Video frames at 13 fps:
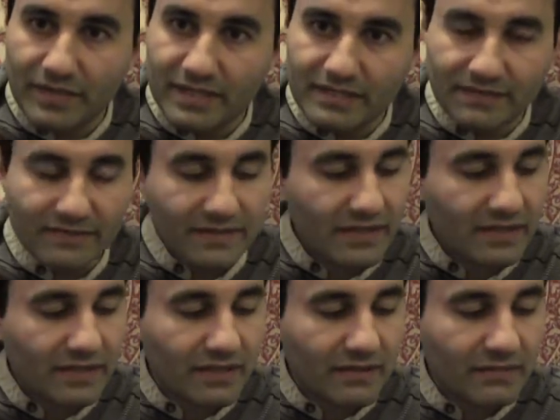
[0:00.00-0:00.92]
this
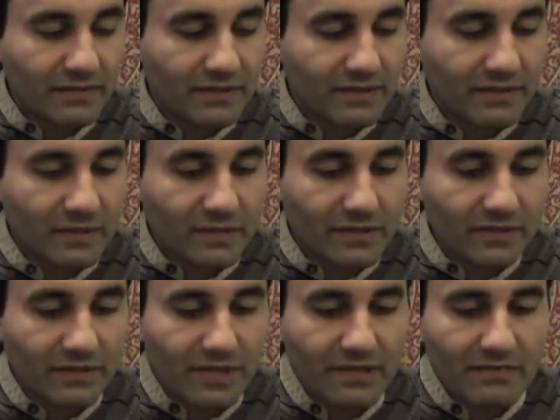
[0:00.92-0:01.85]
finger, what's
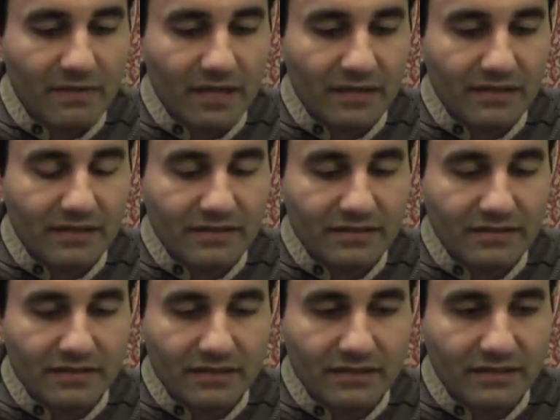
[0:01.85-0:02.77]
great about it is
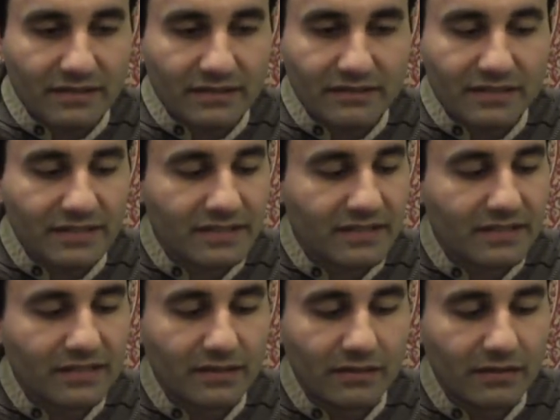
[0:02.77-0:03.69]
you can literally
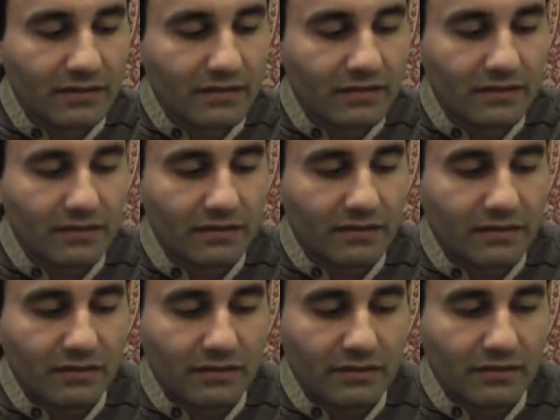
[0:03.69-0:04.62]
just, I
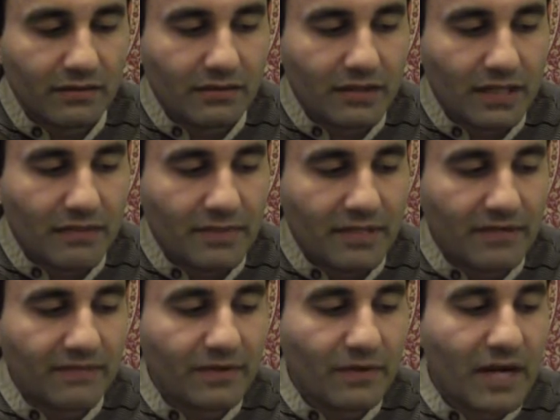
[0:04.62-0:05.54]
mean,
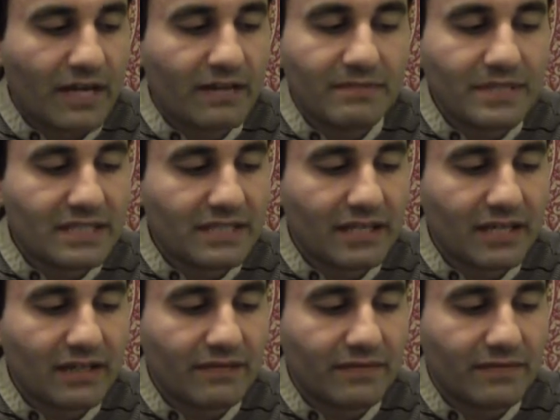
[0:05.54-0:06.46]
if you write up the
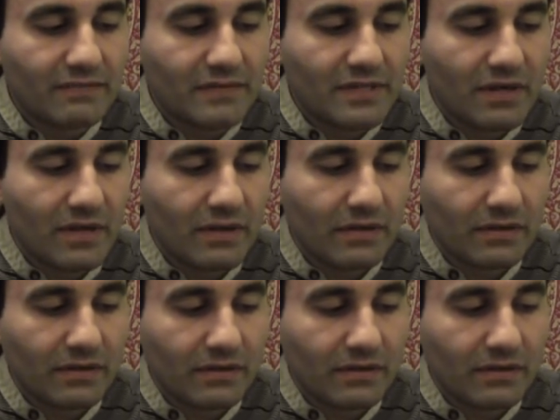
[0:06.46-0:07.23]
scale from Do,